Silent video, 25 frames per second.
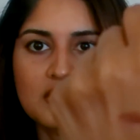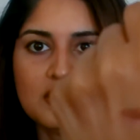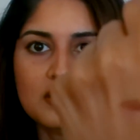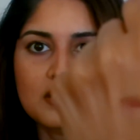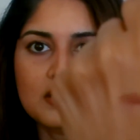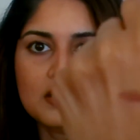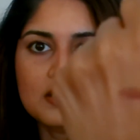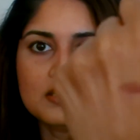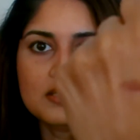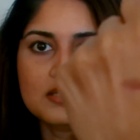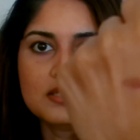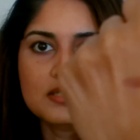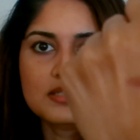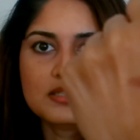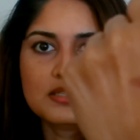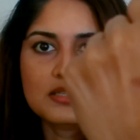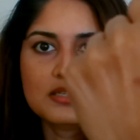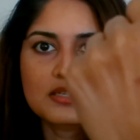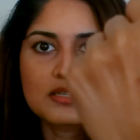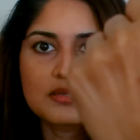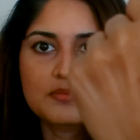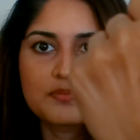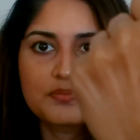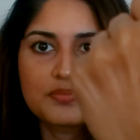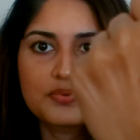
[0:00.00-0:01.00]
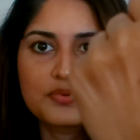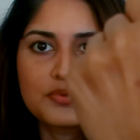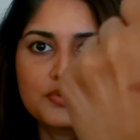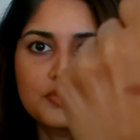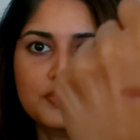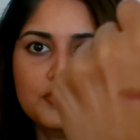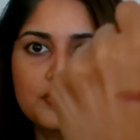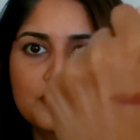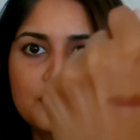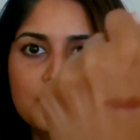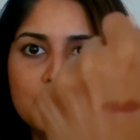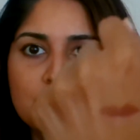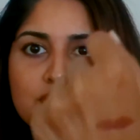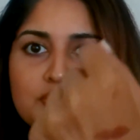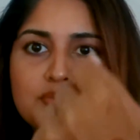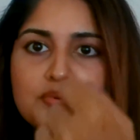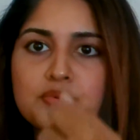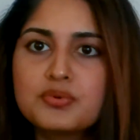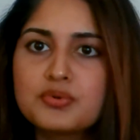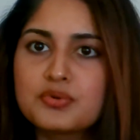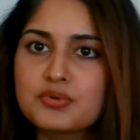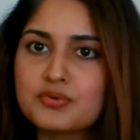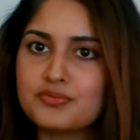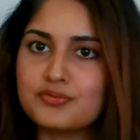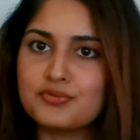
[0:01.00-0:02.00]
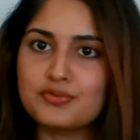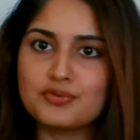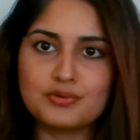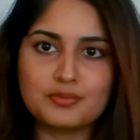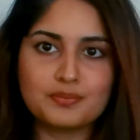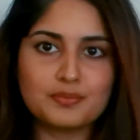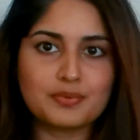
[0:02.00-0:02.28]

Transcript: It's a beautiful